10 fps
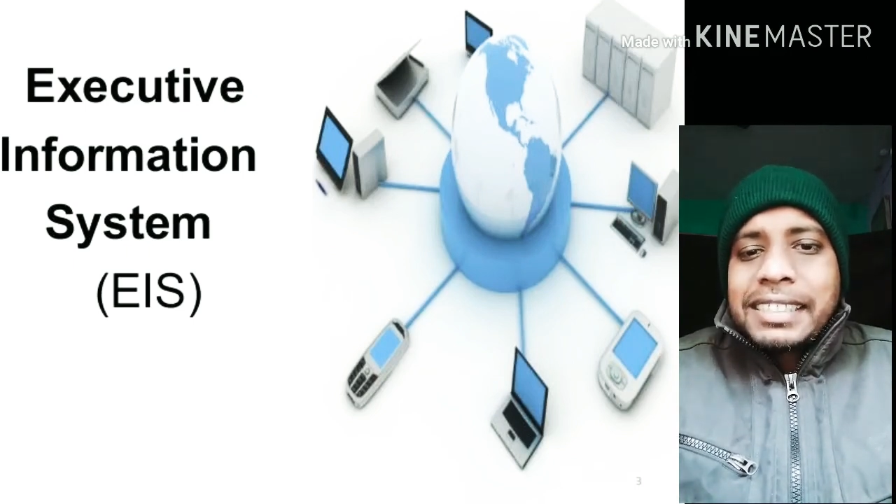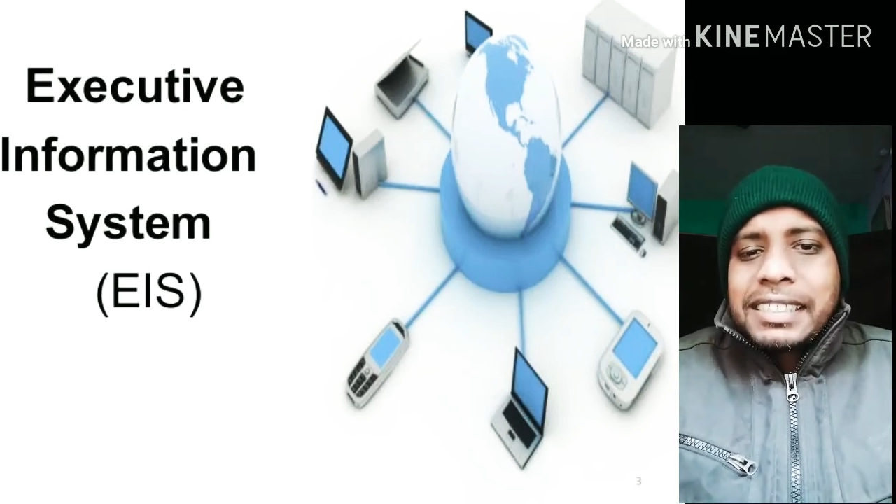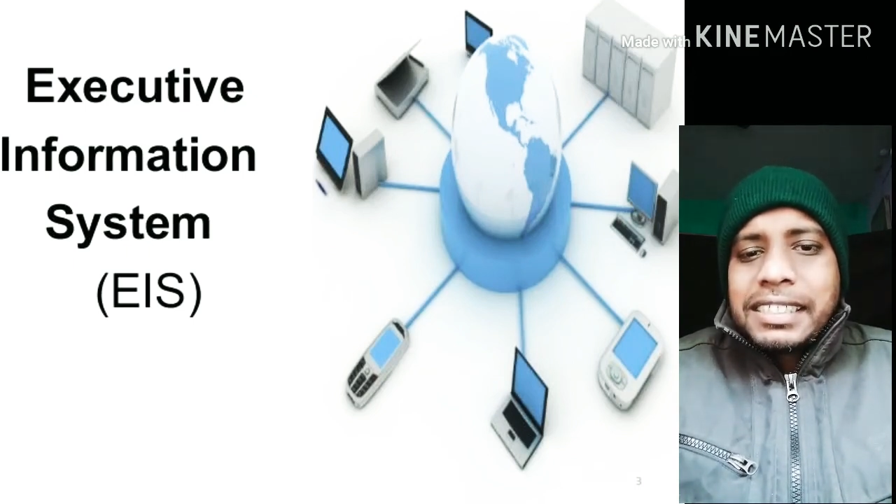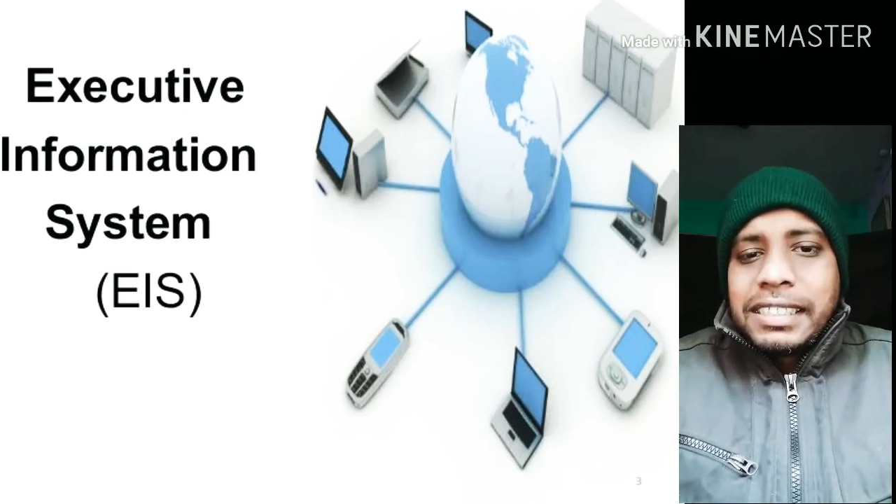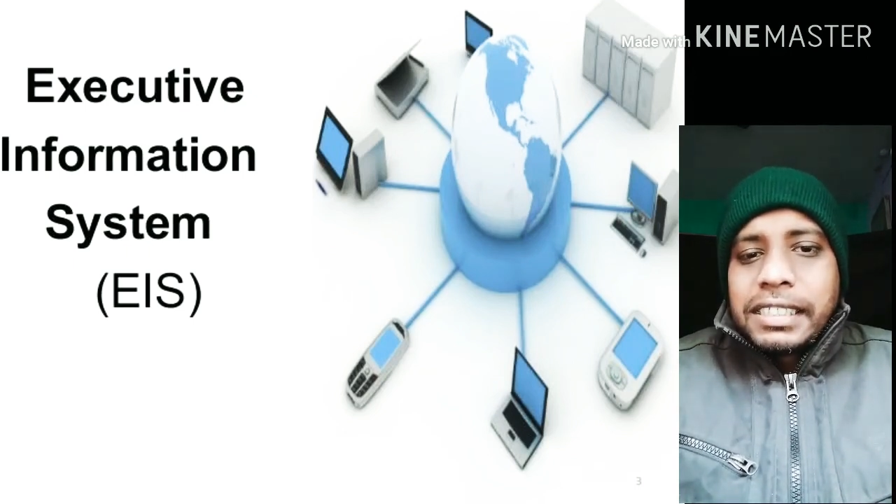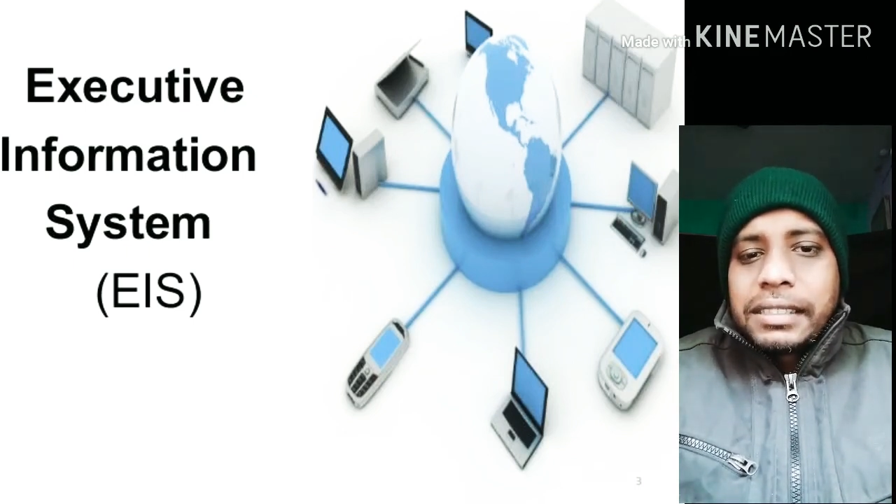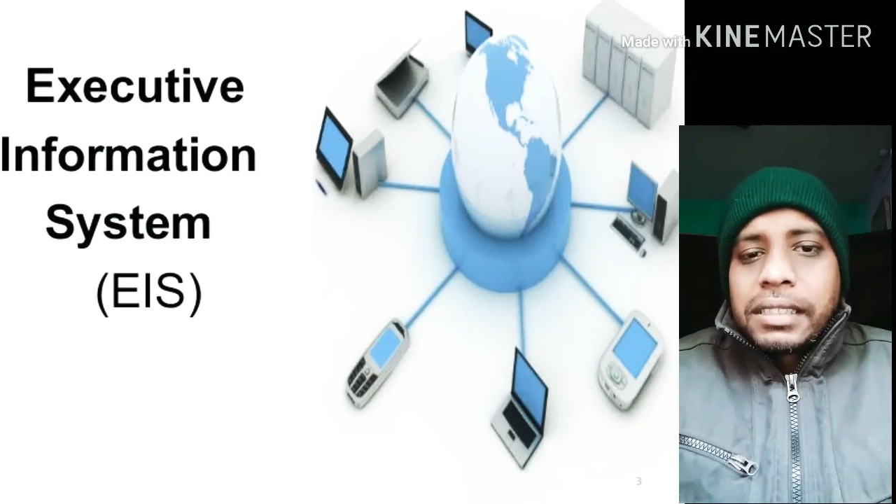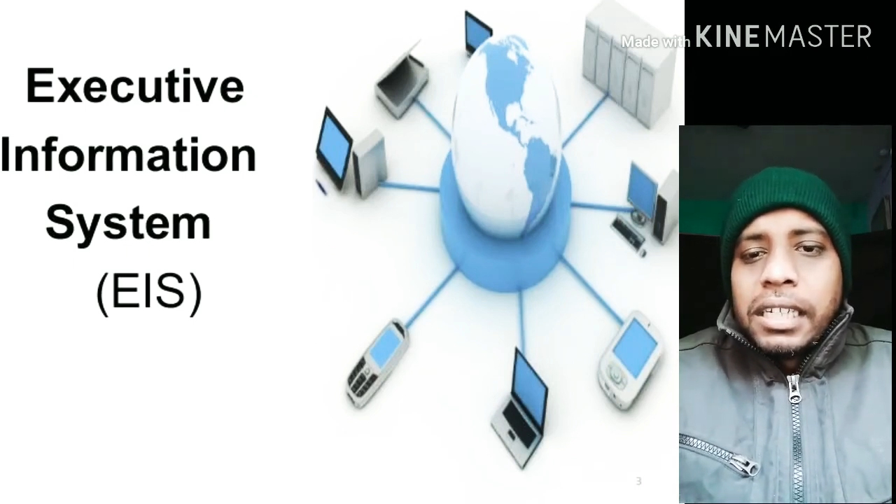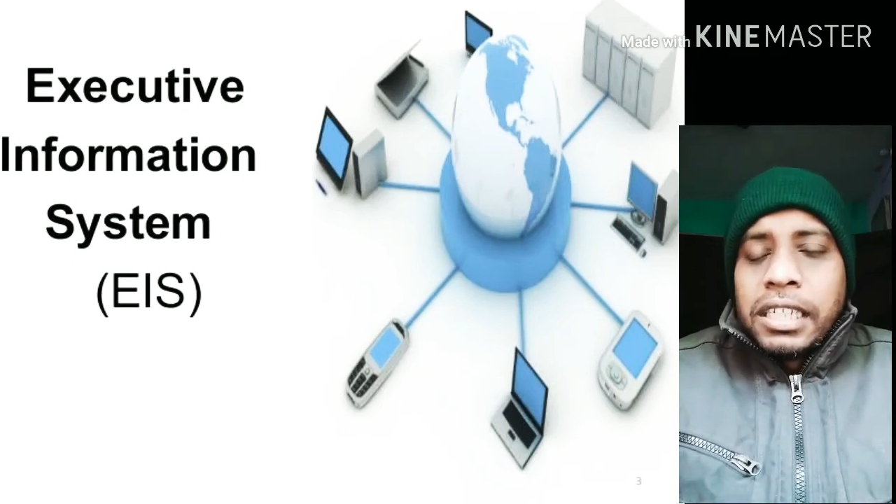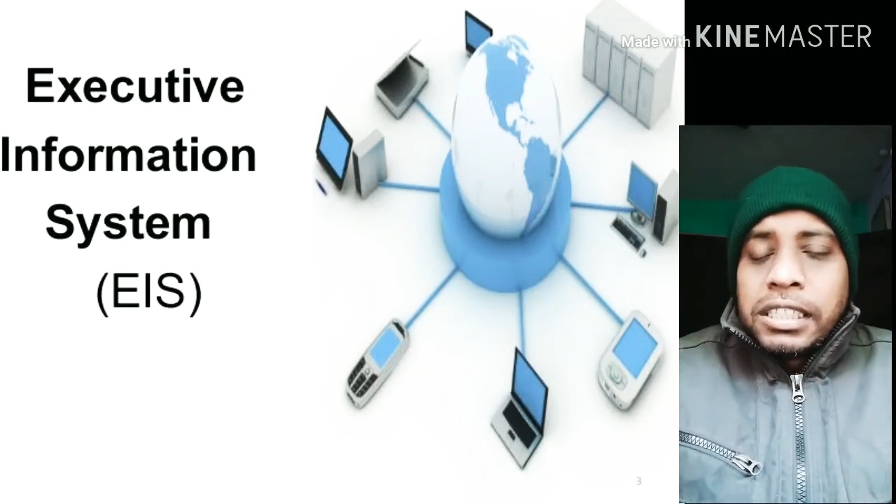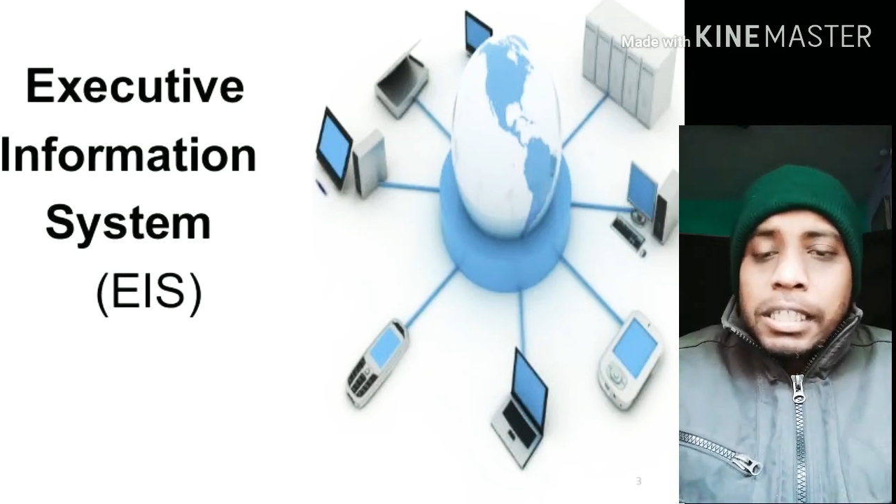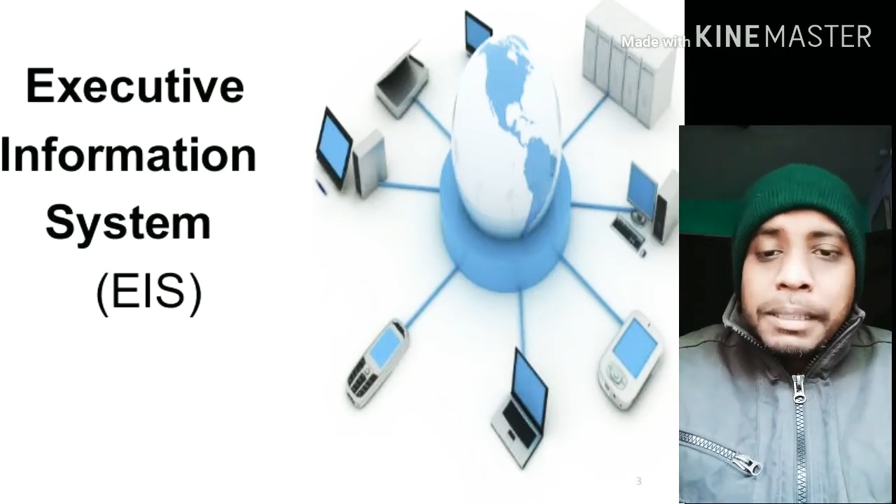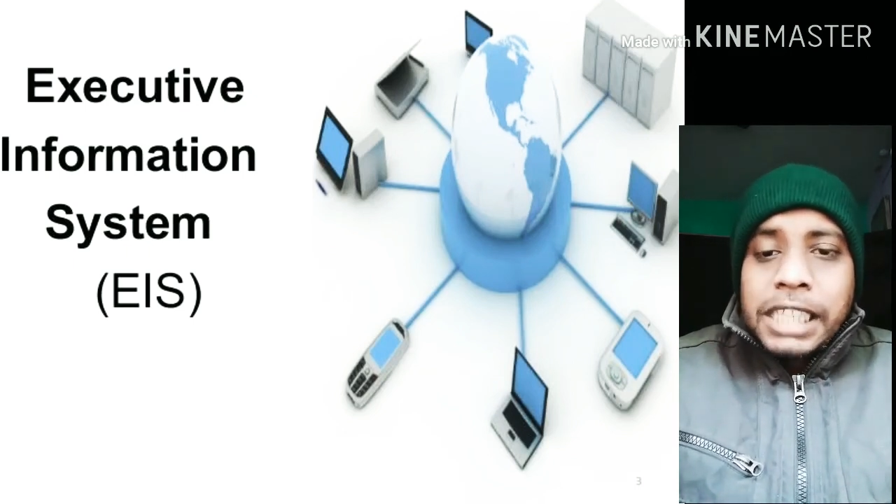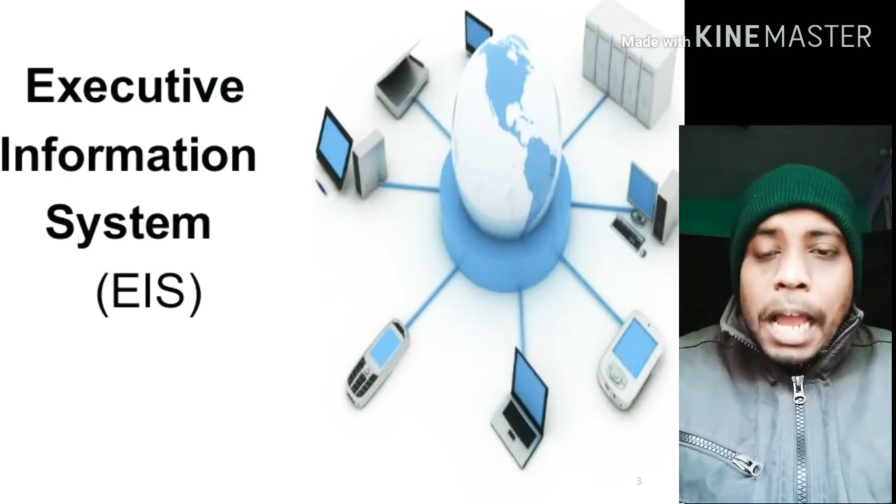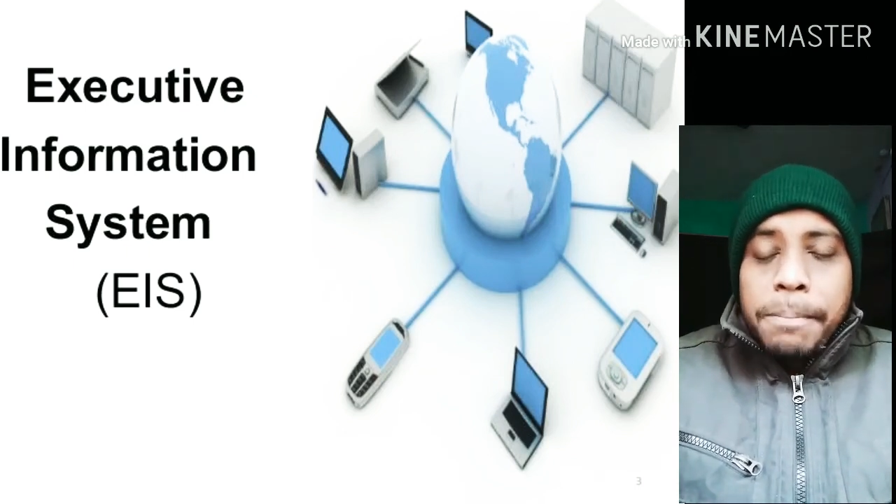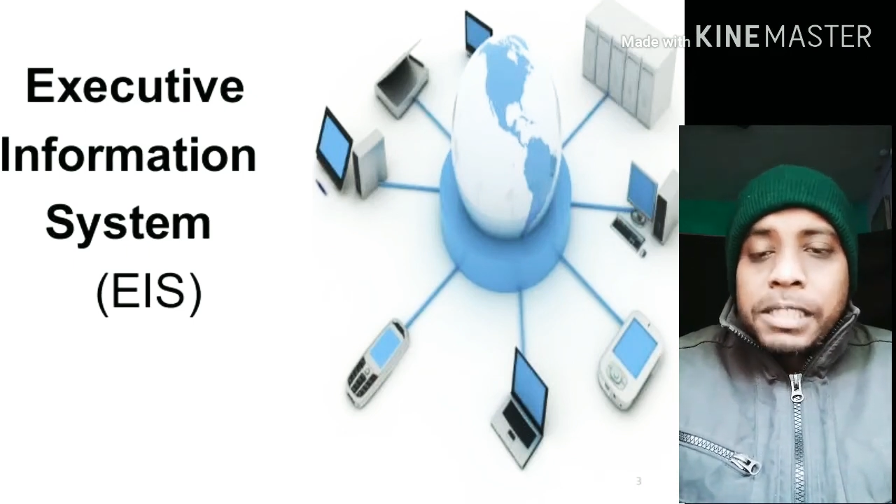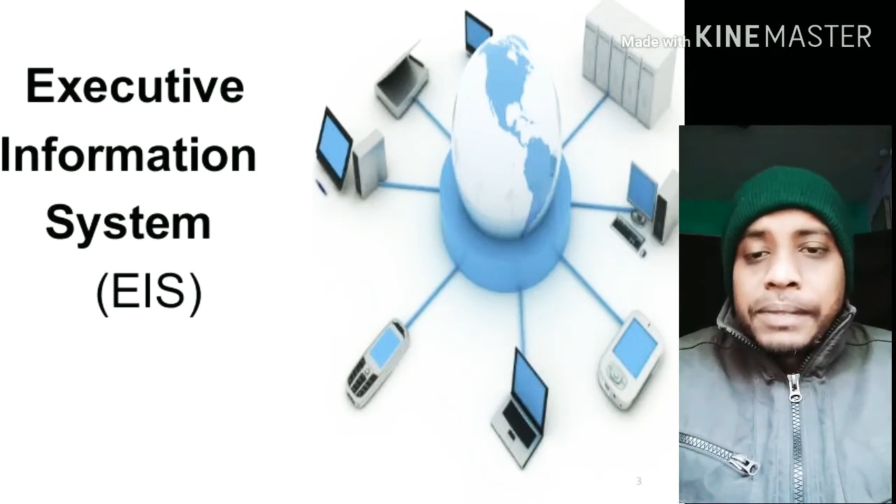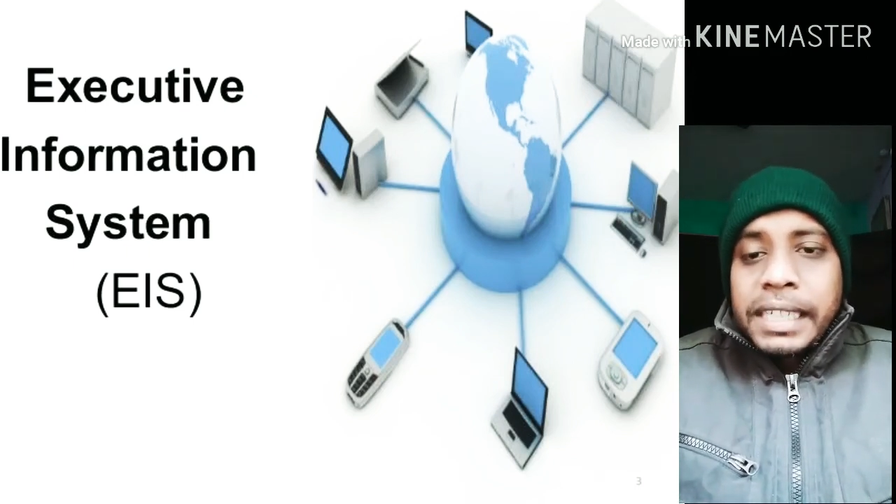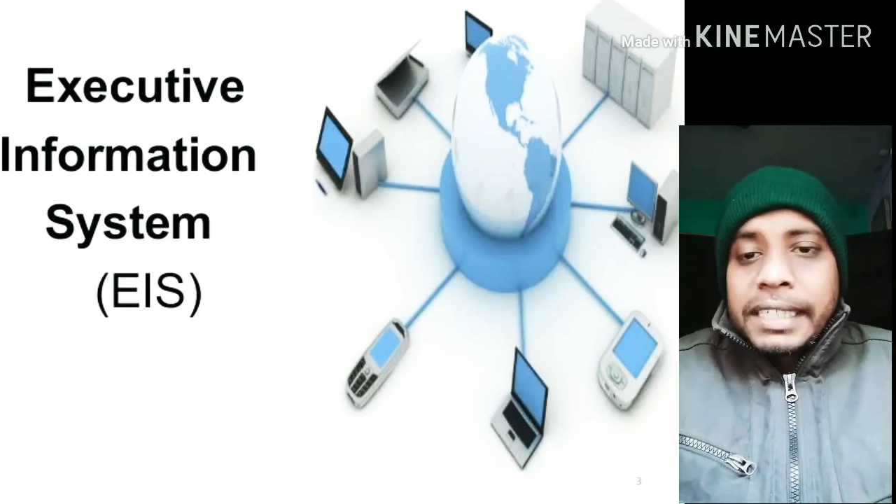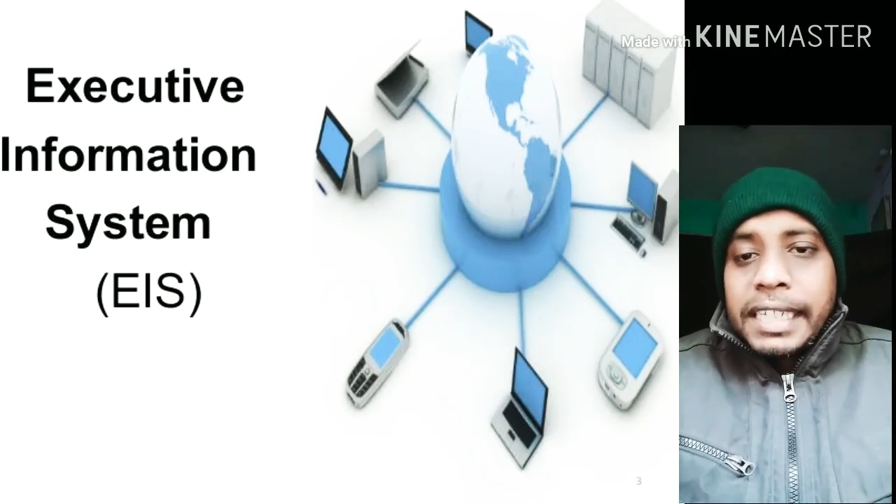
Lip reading: decisions. Some examples we can